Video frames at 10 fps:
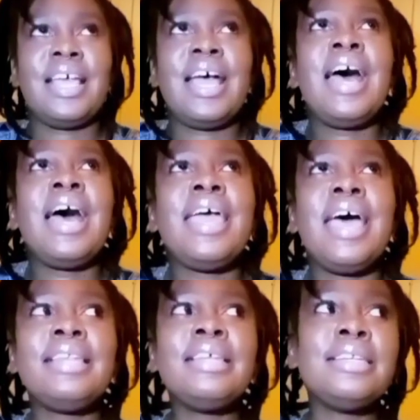I
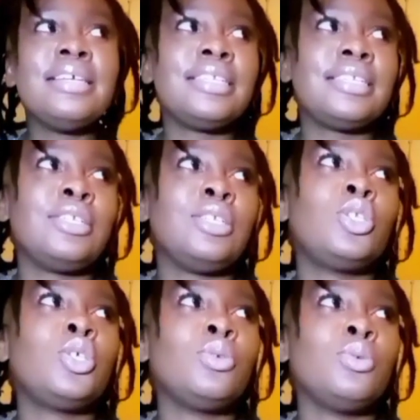had to listen
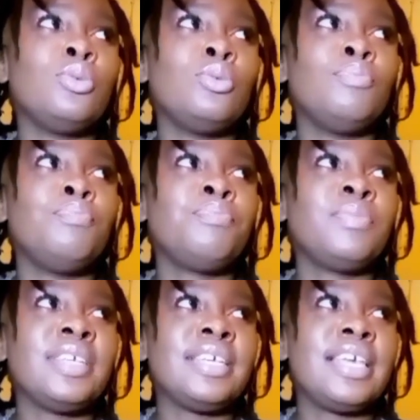to
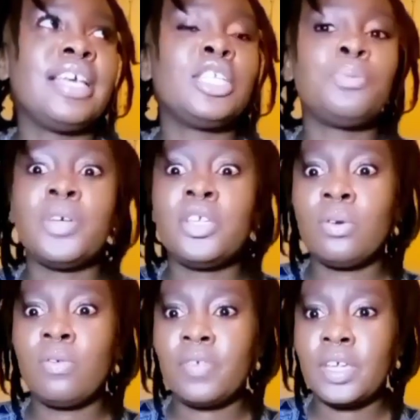Cassper
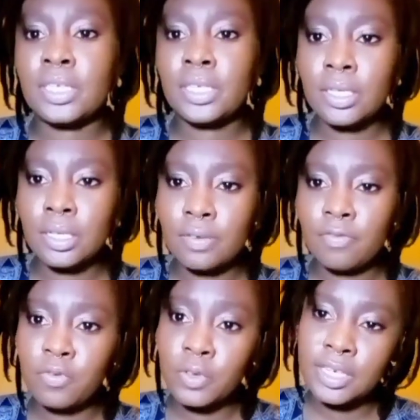Nyovest.
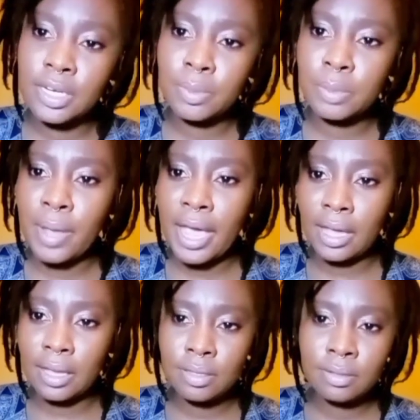Four Steps
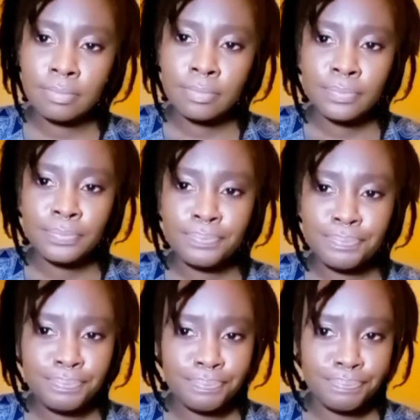Back.
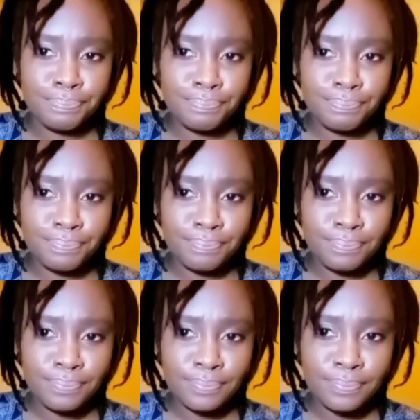Hmm.
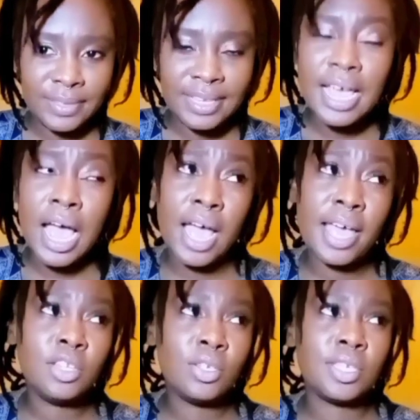Yeah, I
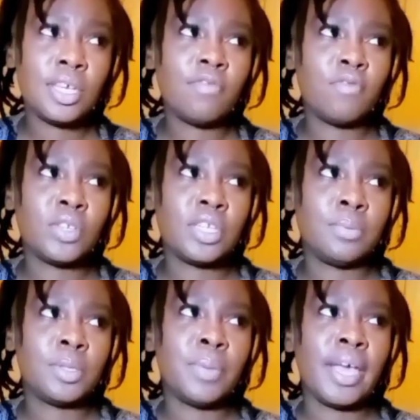had to take four
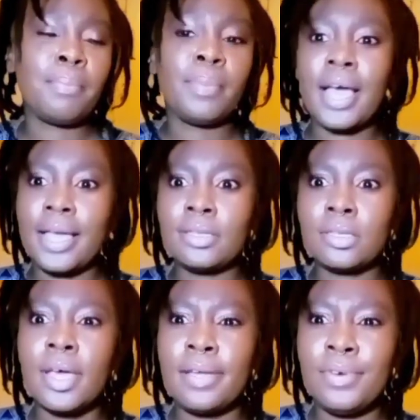steps back
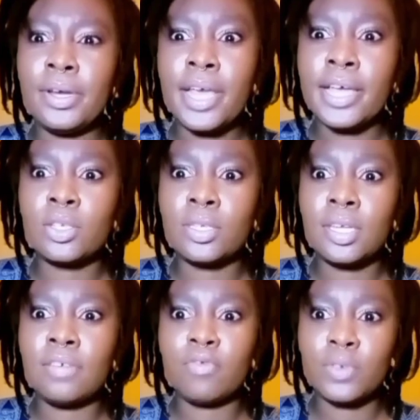guys i really had to
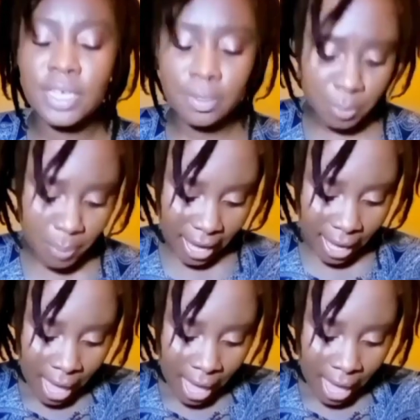take four steps back